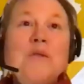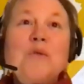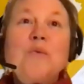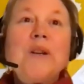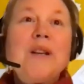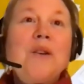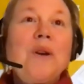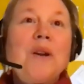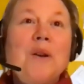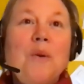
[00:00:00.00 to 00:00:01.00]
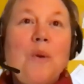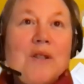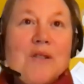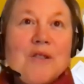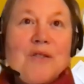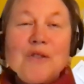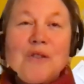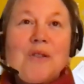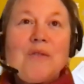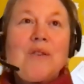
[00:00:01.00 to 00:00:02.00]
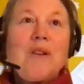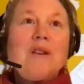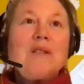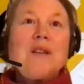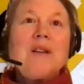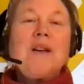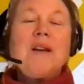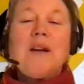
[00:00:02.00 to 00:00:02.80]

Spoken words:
a really great question, Judith, because I think